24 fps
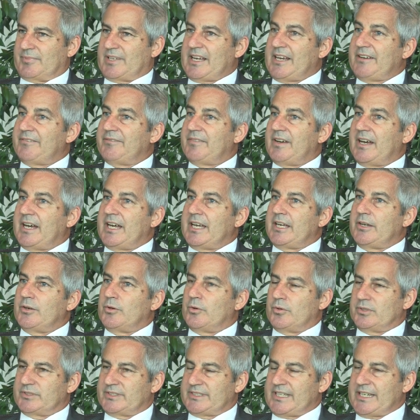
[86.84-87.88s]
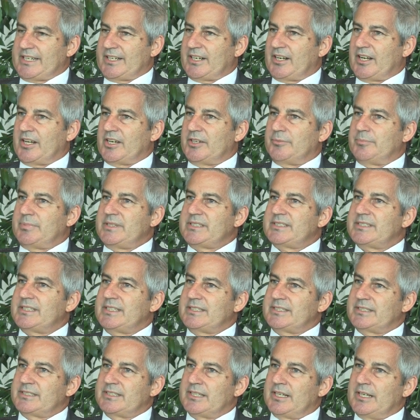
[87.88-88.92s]
cafe or standalone
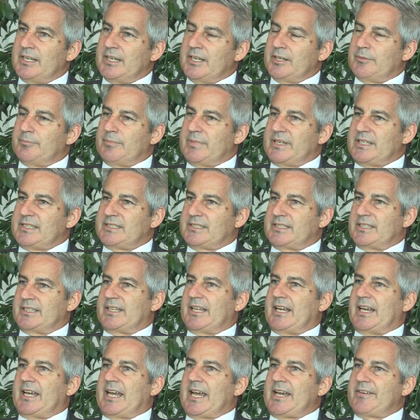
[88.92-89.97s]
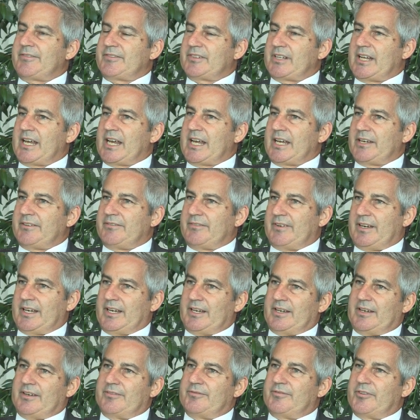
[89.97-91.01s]
business means that they have to
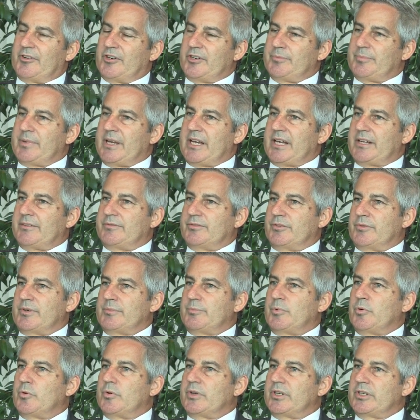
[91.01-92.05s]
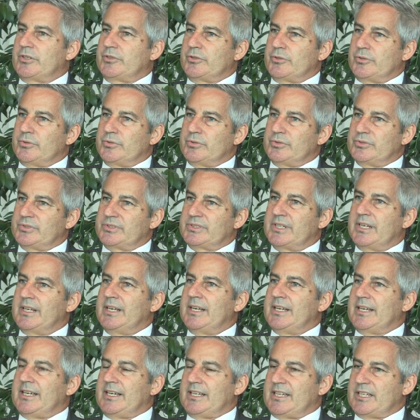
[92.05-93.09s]
have very powerful reporting tools
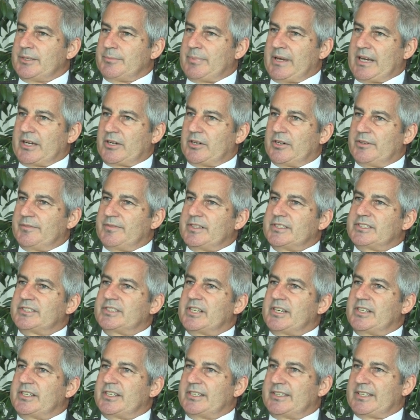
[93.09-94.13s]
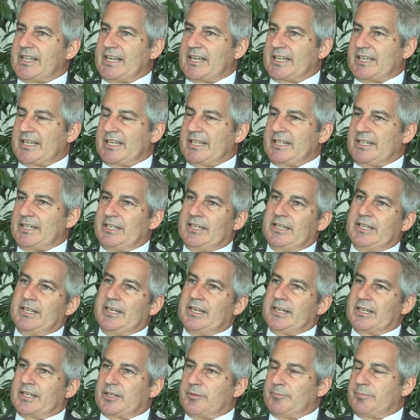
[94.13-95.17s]
in the back office, so that they can
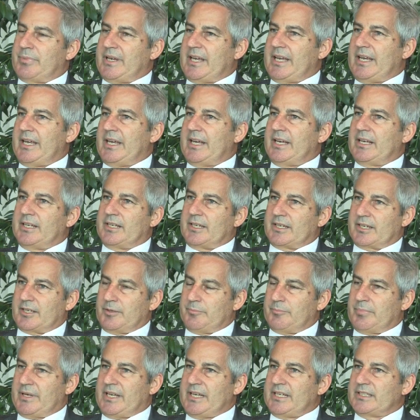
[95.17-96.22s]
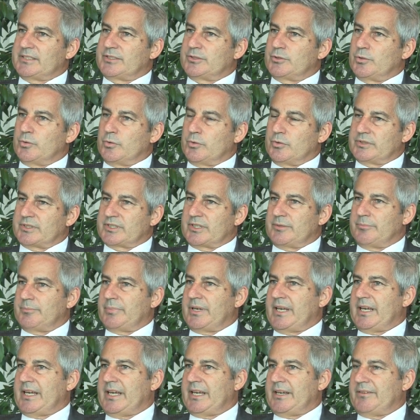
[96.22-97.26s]
compare stores,
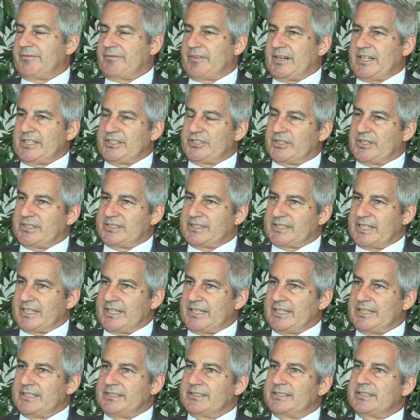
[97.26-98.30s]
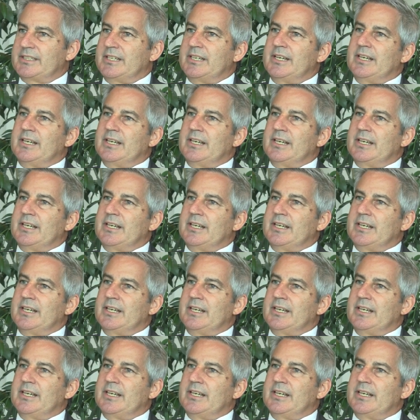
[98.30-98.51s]
compare franchisees,